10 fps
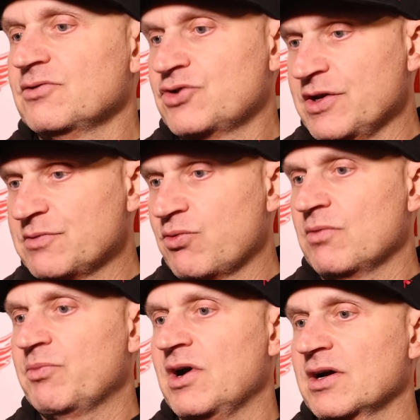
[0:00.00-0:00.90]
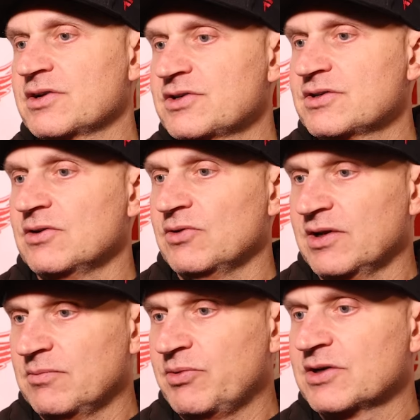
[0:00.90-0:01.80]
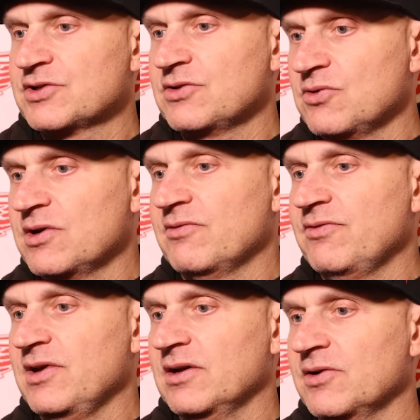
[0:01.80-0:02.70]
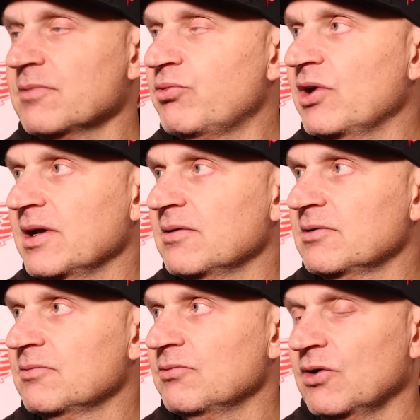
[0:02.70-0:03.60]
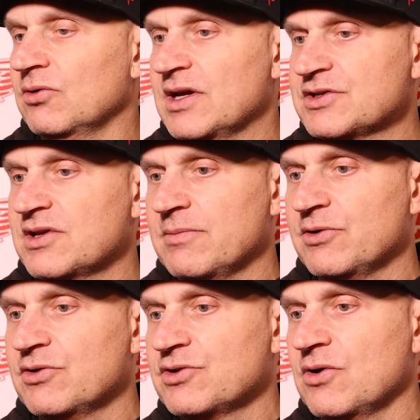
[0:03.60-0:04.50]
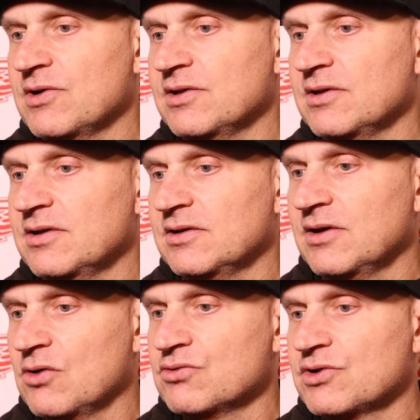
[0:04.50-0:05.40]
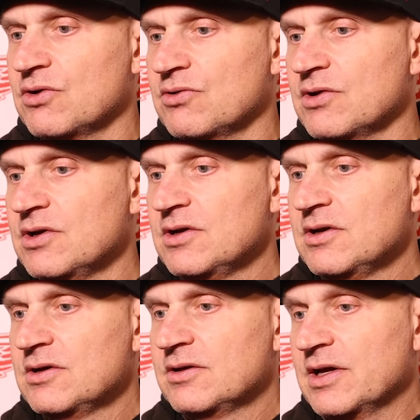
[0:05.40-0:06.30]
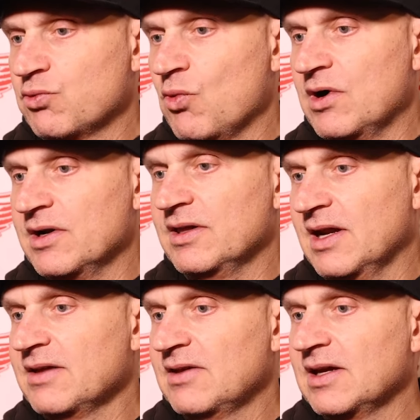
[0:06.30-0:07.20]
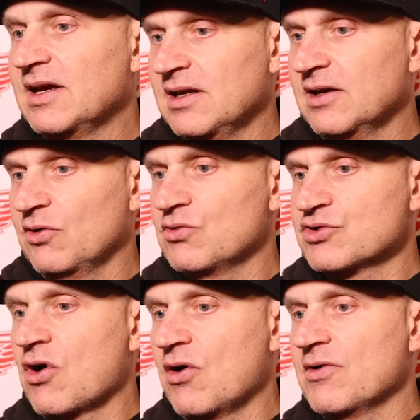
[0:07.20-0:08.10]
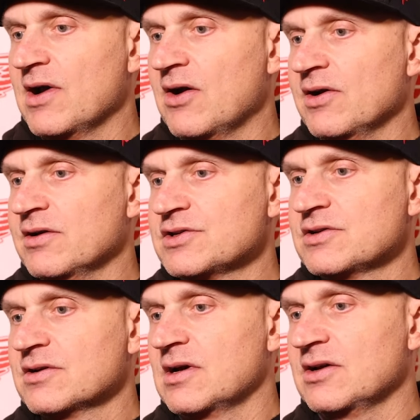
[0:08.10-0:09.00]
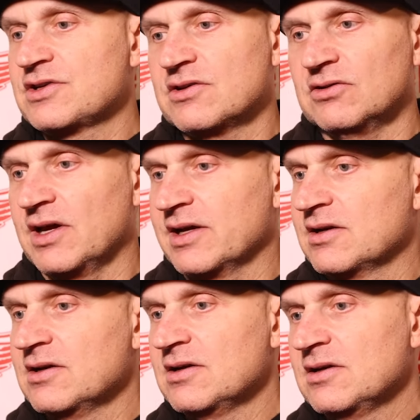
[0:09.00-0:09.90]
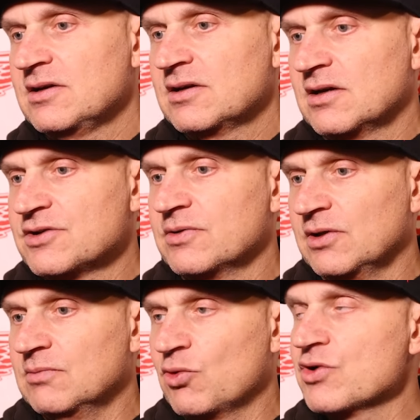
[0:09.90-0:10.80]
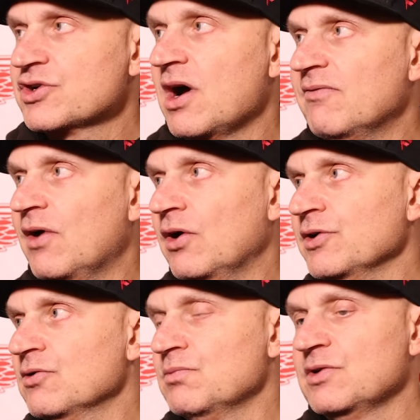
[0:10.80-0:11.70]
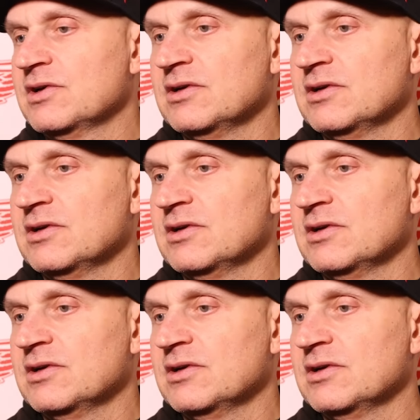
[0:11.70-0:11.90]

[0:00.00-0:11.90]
transport pucks, you know, get the pucks 200 feet, and you're playing, you know, less time in your zone in the O zone. That's one. And then I think getting to those harder areas, still like a little more shot volume.